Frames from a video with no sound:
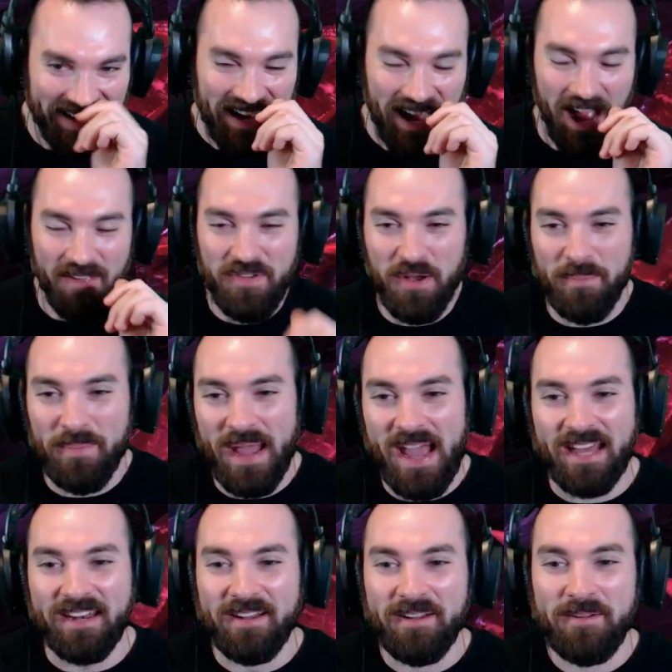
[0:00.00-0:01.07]
I feel
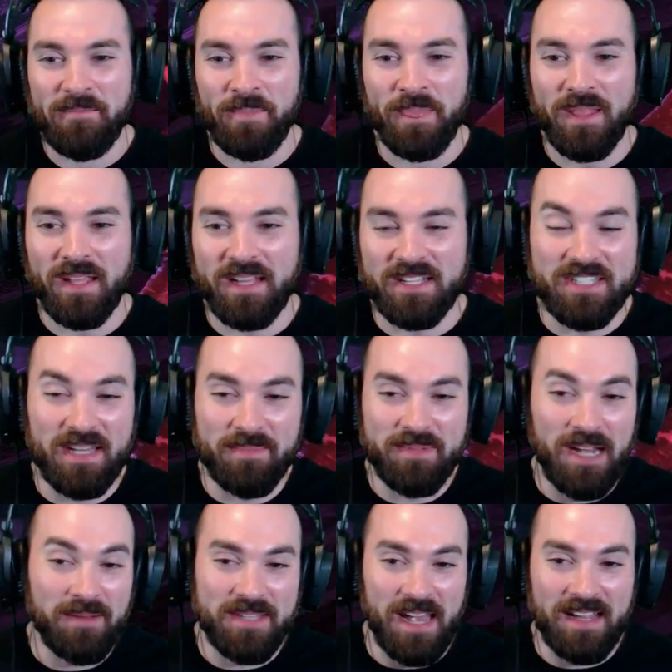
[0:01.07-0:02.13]
bad. Because
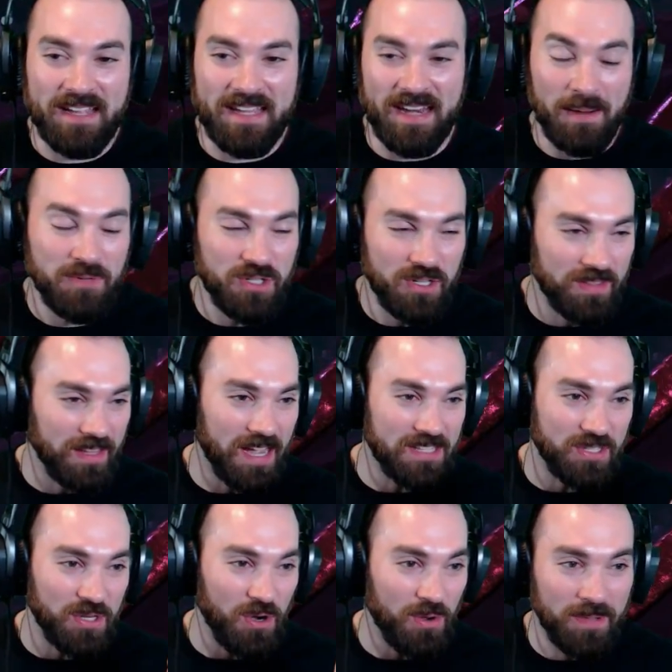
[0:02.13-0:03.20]
sometimes I can't. I'm sure the guys
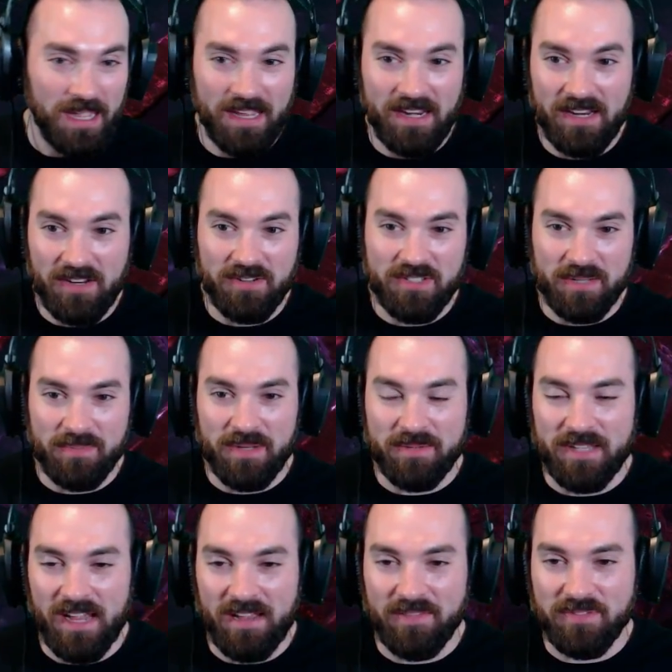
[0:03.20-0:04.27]
at home can't hear you. Sometimes
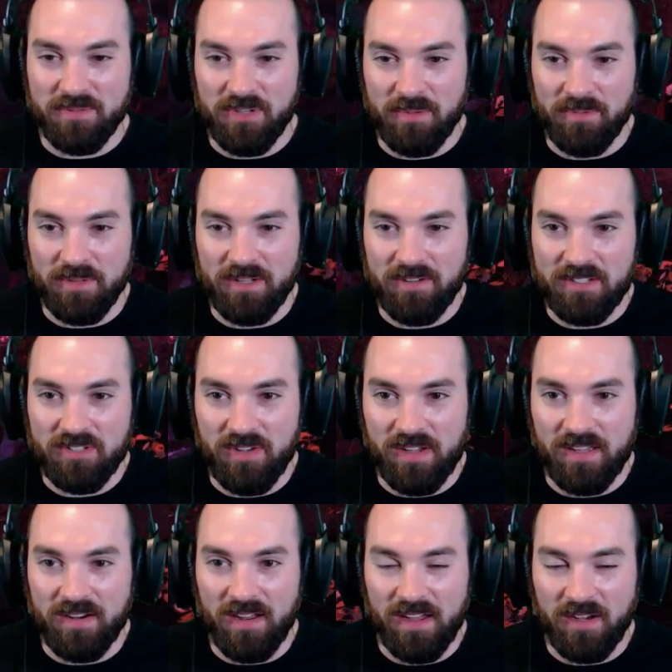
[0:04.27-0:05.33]
I have some trouble hearing you, so I
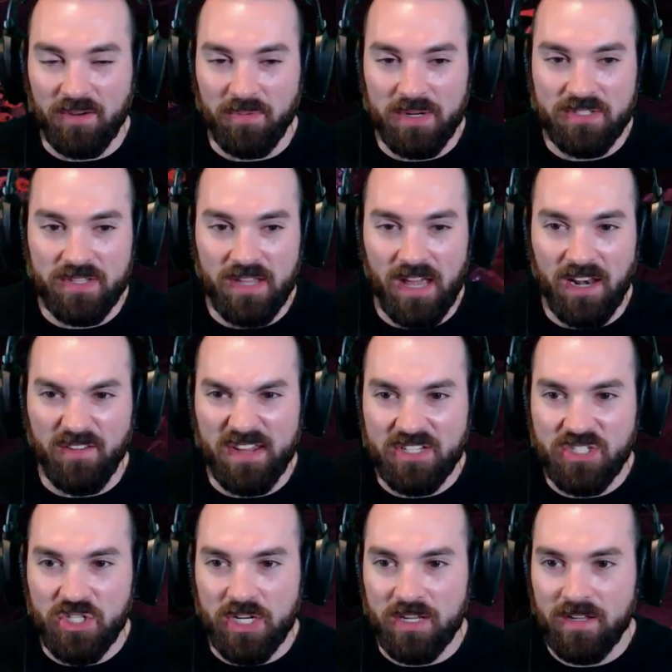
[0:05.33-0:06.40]
gotta, I gotta raise,
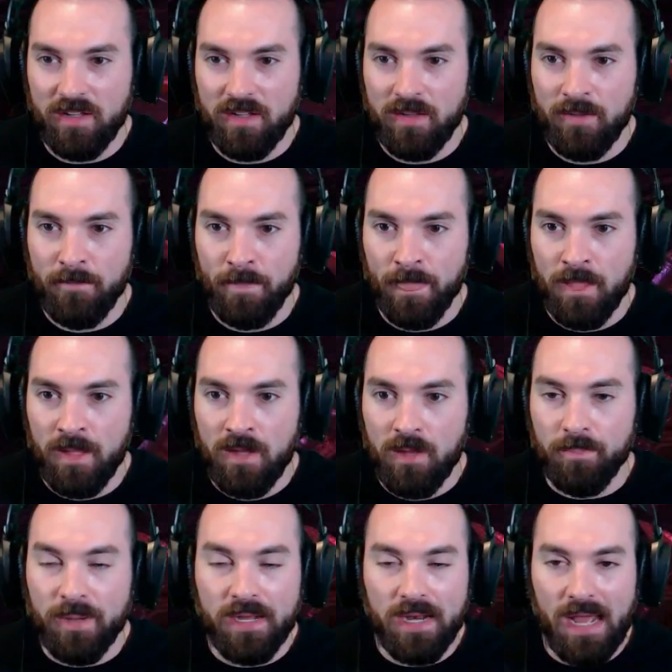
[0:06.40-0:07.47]
elevate you.
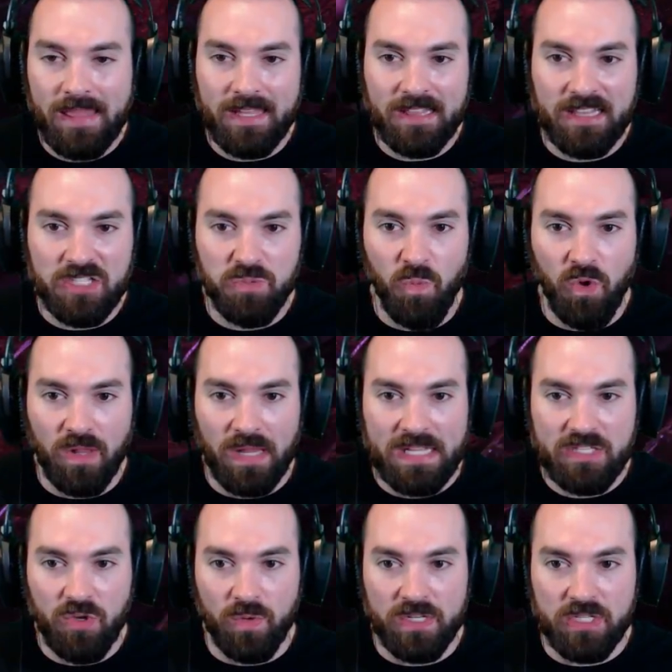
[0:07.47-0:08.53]
But I think that's more or
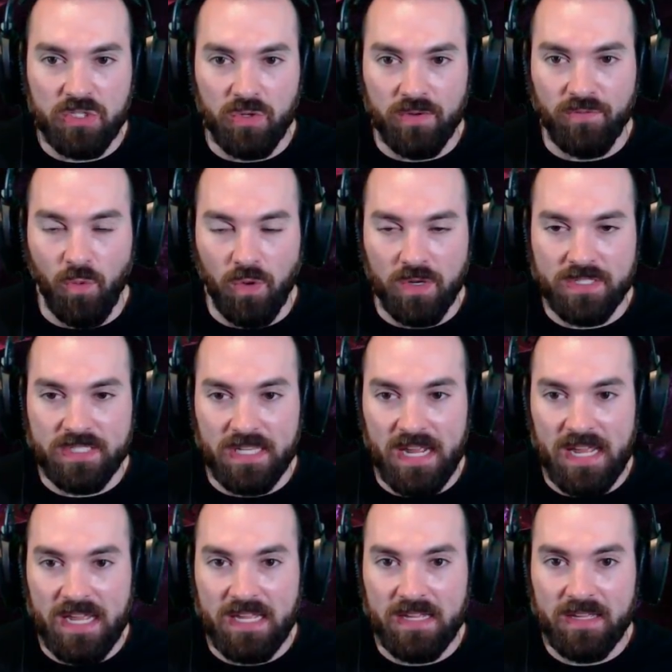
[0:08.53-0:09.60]
less going to do it for us
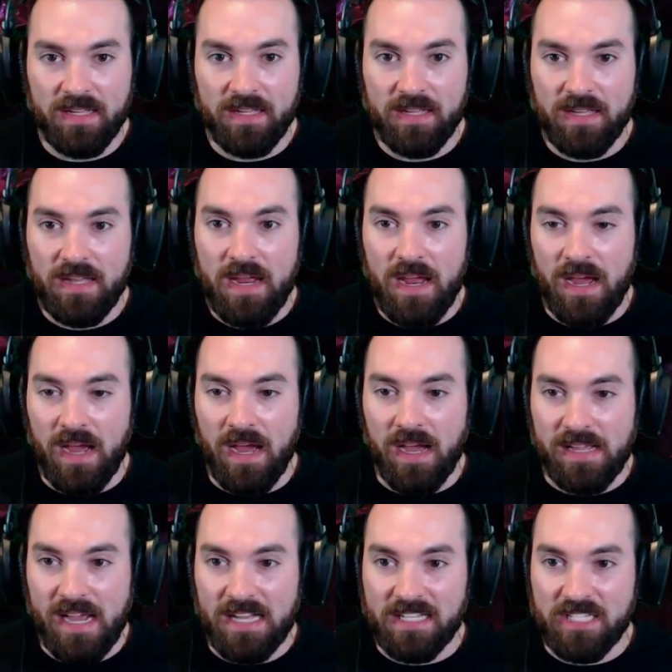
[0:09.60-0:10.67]
today uh,
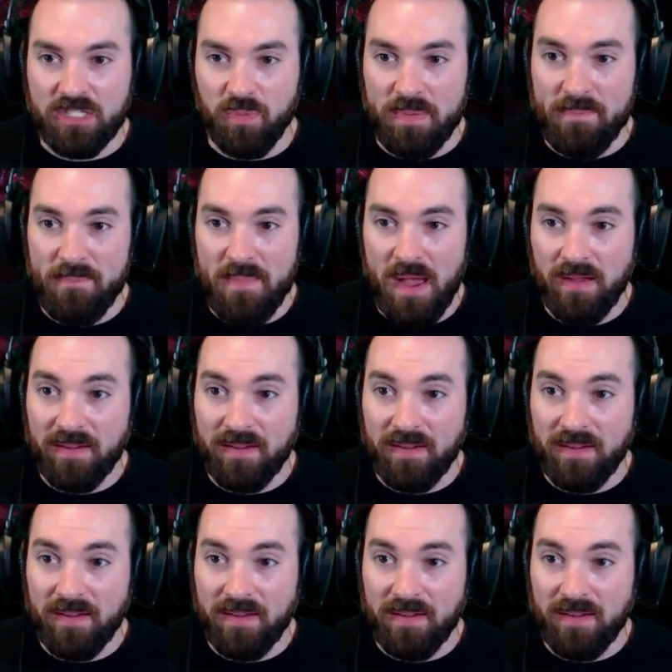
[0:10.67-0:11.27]
guys, as we